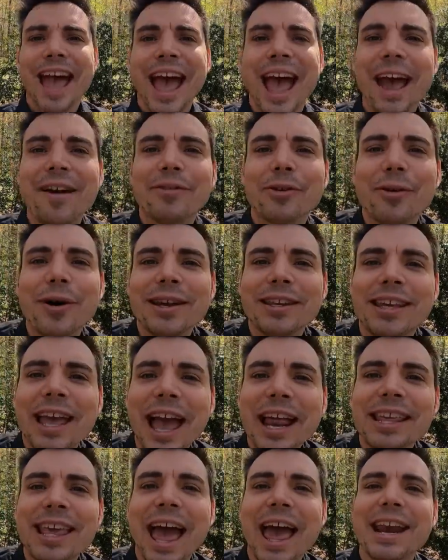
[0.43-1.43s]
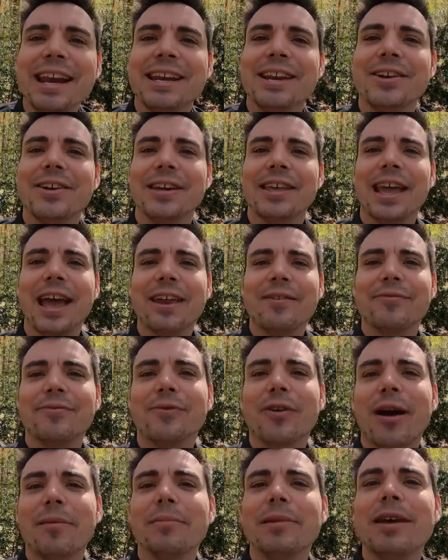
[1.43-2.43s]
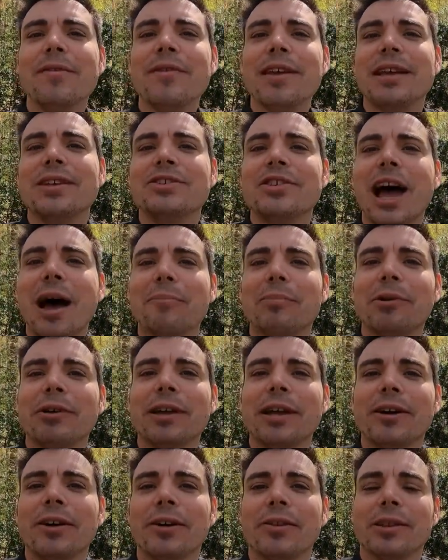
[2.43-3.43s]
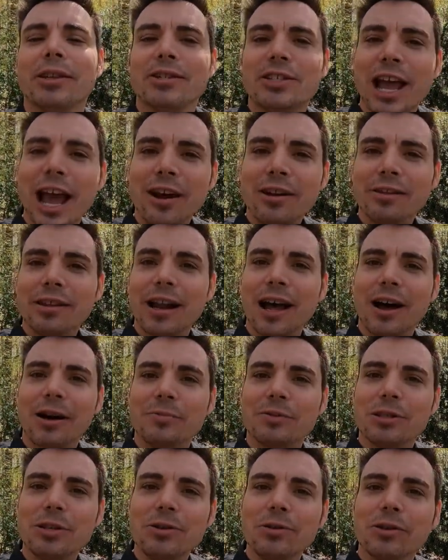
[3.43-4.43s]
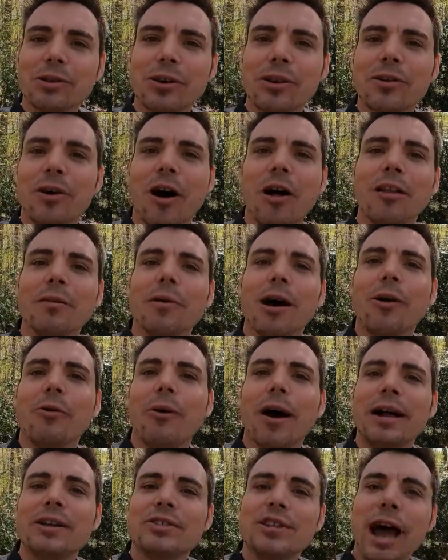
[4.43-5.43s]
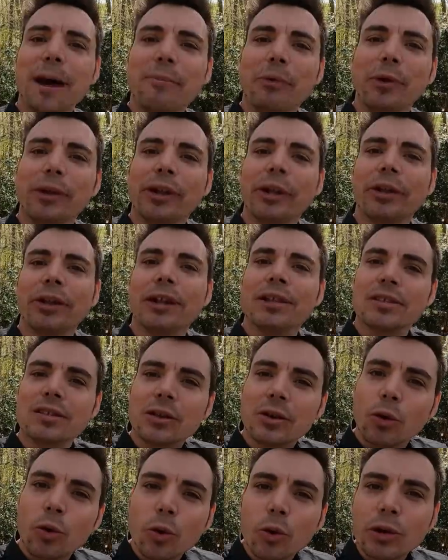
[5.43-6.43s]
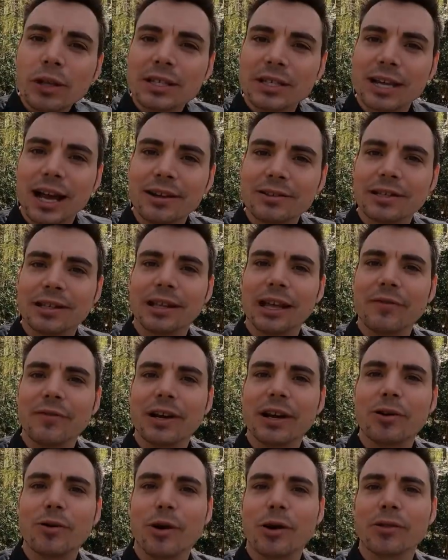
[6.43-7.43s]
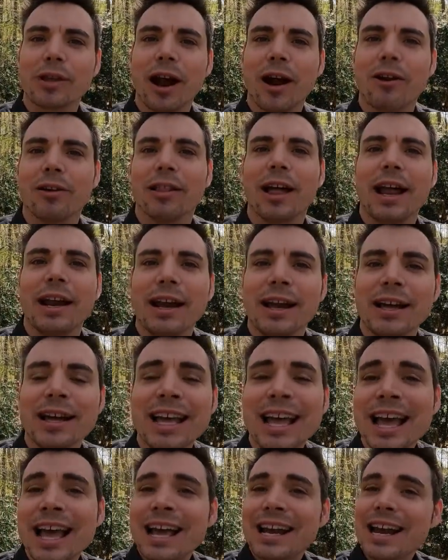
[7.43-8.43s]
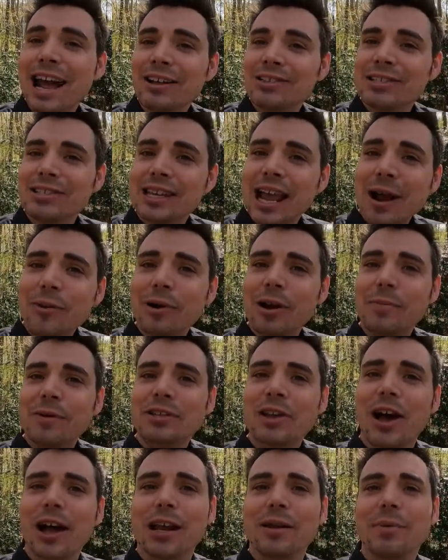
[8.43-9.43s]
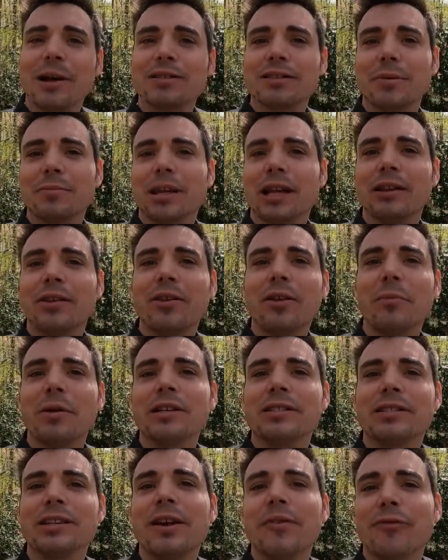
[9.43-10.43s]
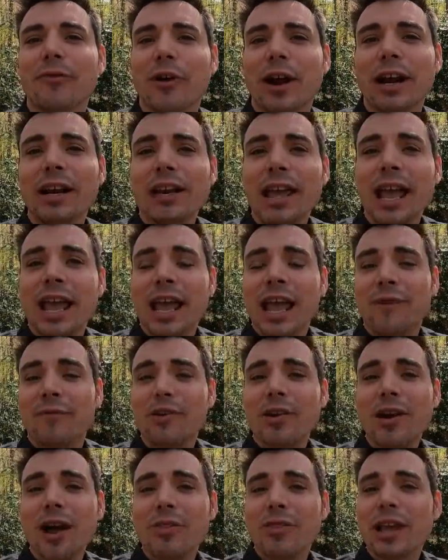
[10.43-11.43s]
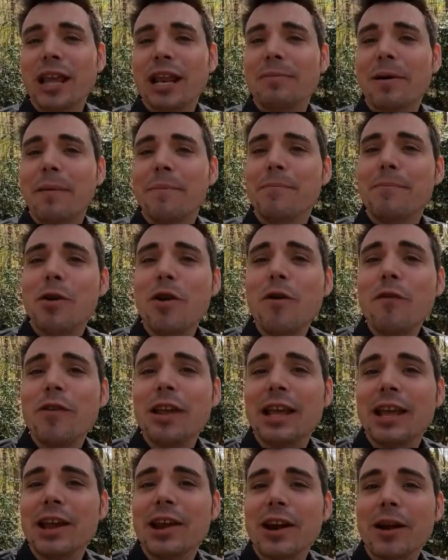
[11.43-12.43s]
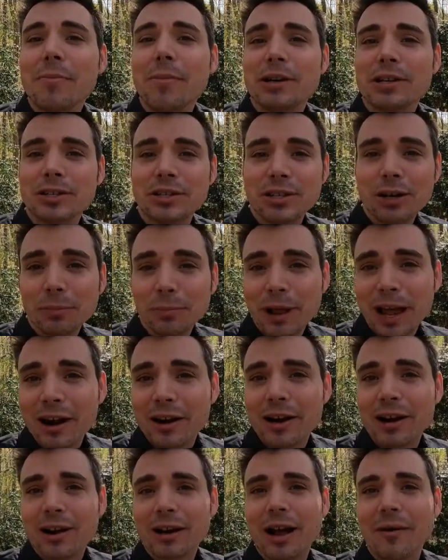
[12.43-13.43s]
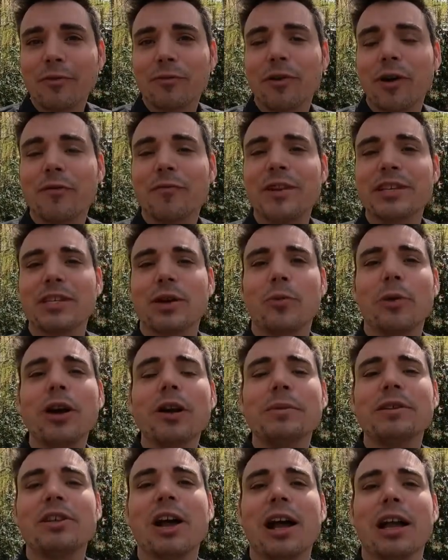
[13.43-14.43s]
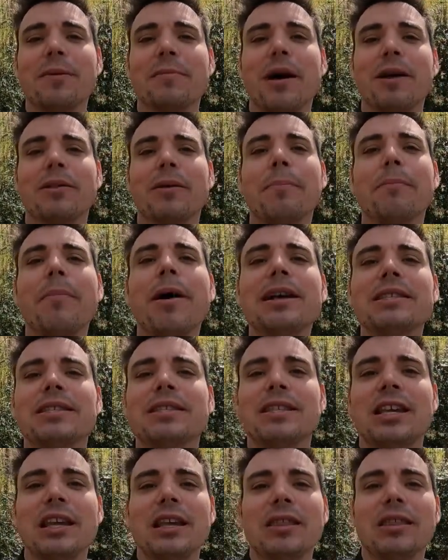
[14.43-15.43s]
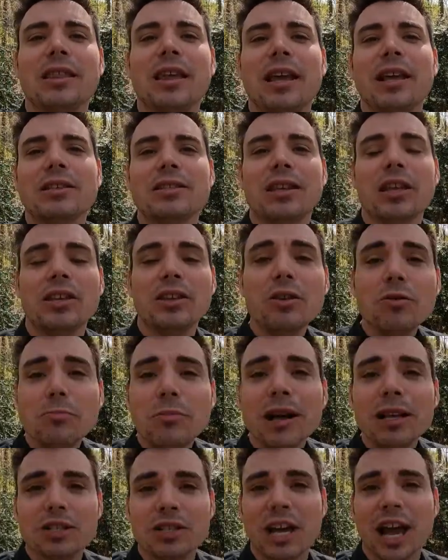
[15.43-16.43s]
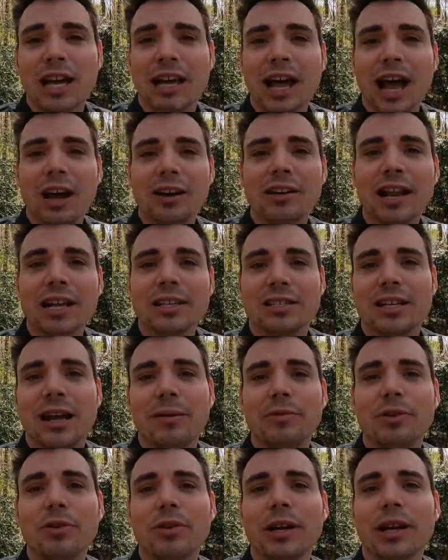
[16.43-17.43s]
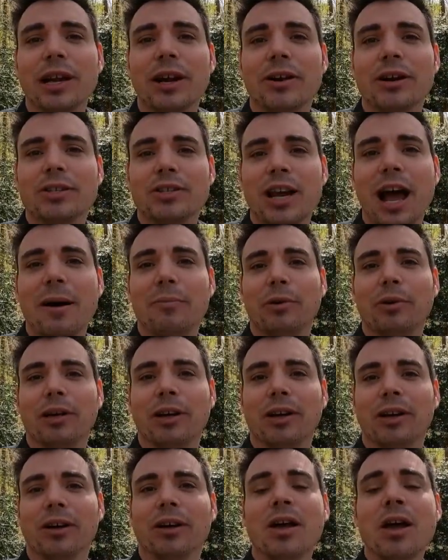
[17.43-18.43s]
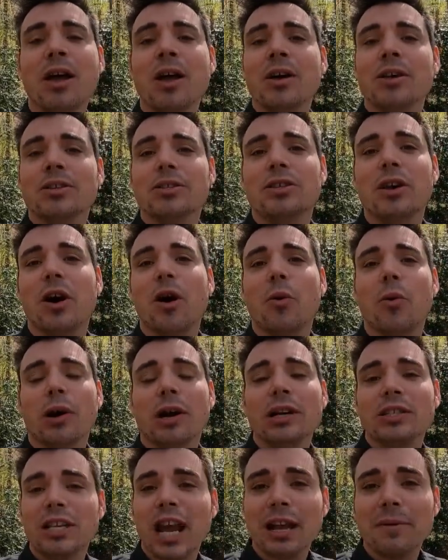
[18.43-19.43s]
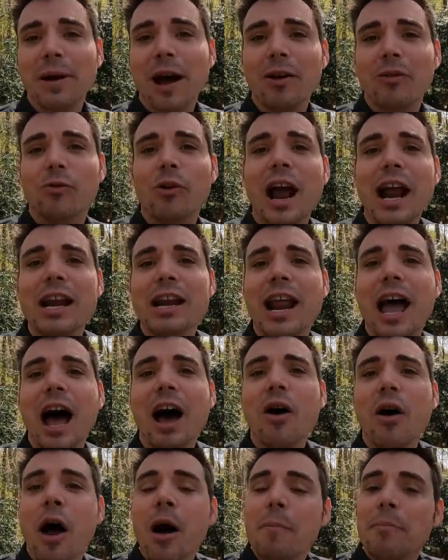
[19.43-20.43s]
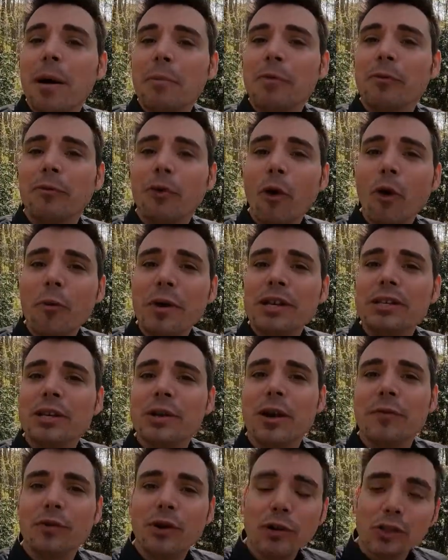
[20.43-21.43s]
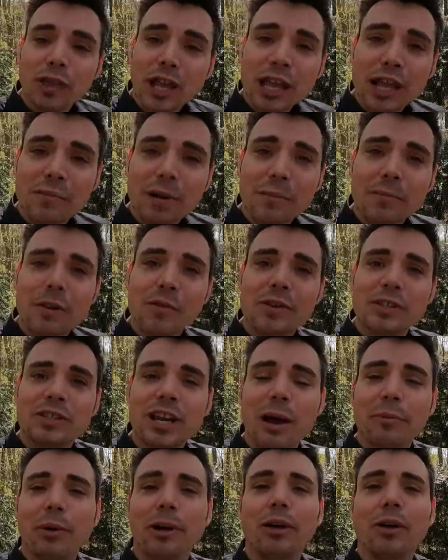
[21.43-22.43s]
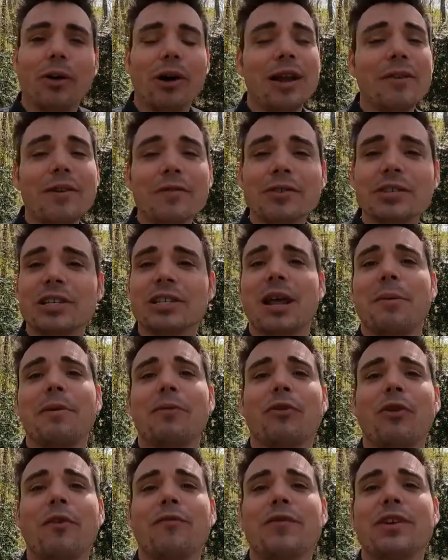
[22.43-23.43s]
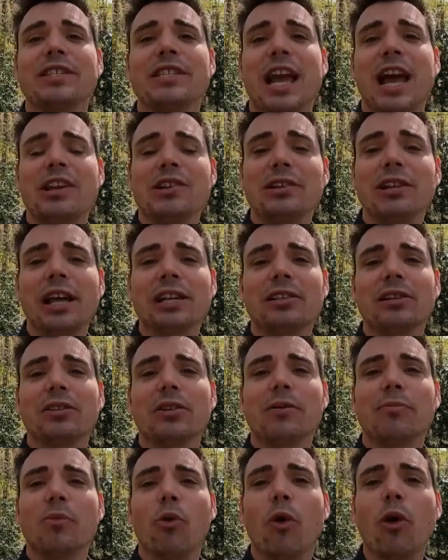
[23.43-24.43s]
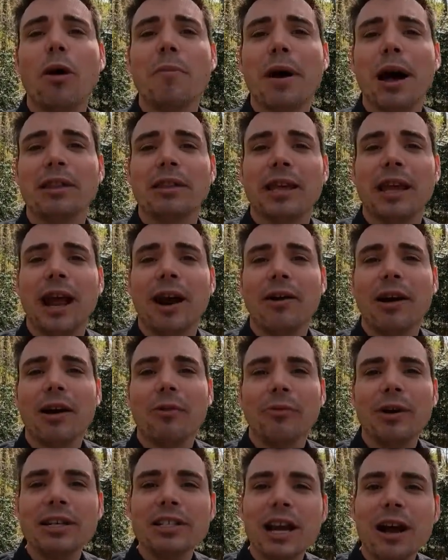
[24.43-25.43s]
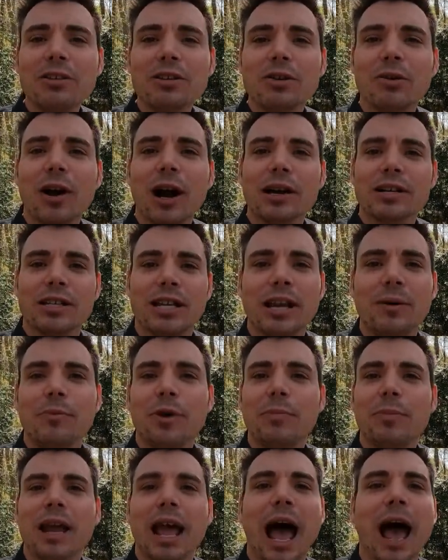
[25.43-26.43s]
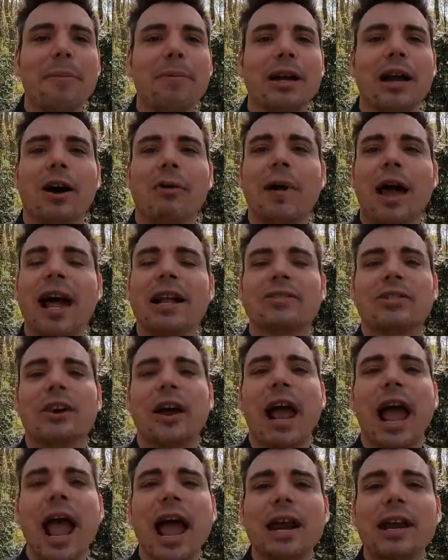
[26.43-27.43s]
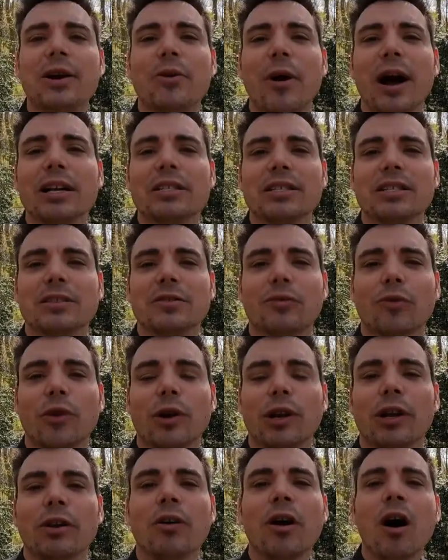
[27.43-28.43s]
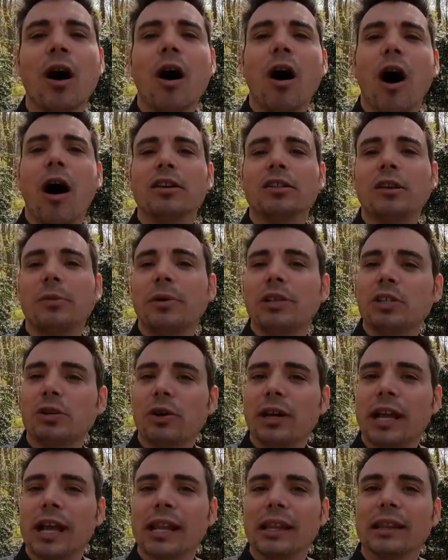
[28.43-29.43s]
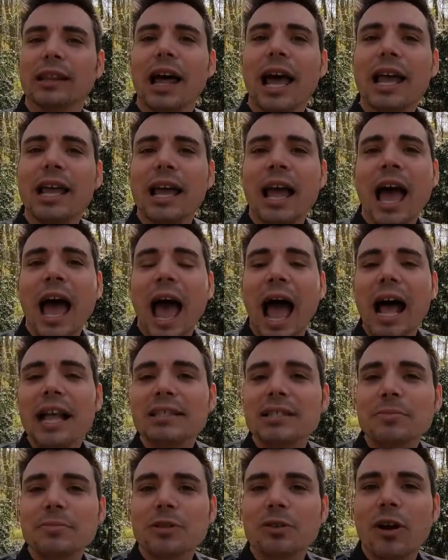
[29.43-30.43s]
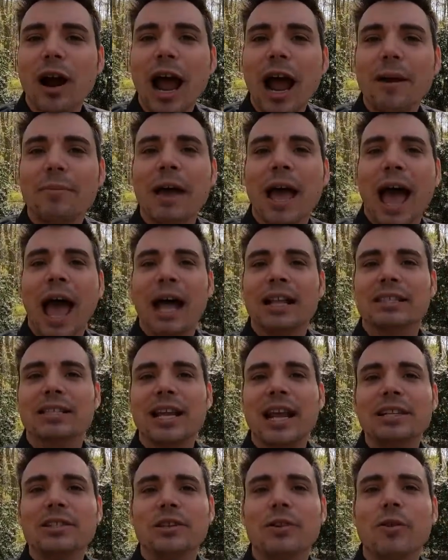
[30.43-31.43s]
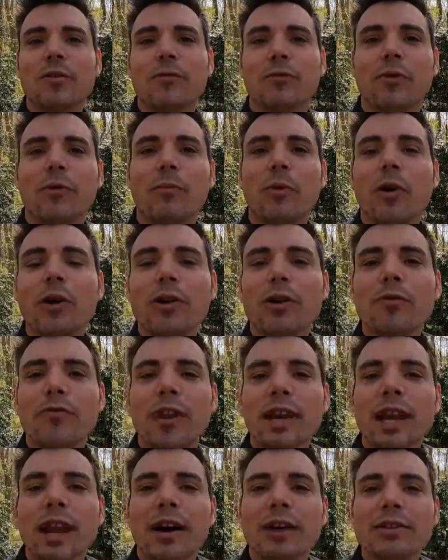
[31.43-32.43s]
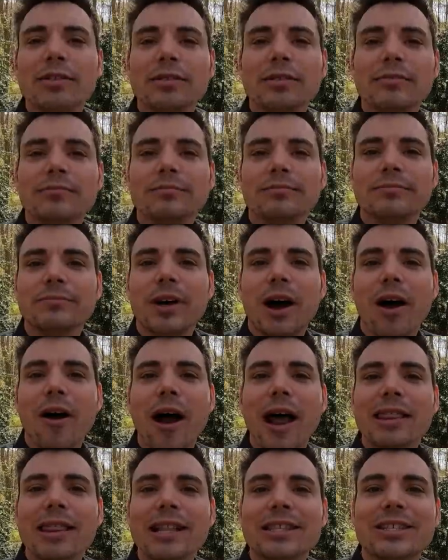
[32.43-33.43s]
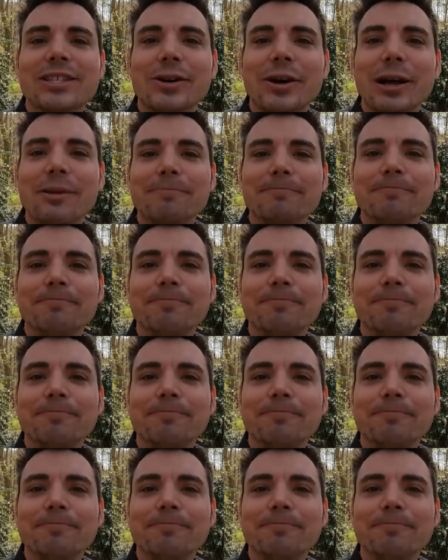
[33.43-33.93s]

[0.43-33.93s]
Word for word: Hey everyone, Ken Cannon here again from Living in Chapel Hill, the channel that helps you learn all about why Chapel Hill is the coolest town to live in North Carolina. Now today we're going to be talking about something a little bit different. If you're not thinking about moving here, but you're still planning on here and coming for a visit, we're going to be talking about the must-see things that you must check out next time you're here in Chapel Hill. So we're going to check them out right now, but before we do, if you're thinking about moving to Chapel Hill, or even if you're just coming for a visit and you'd like to learn more about the area, reach out to our team. We'd be happy to help answer any questions for you. Also, be sure to hit like and subscribe and stay tuned for more new videos. All right, let's do it.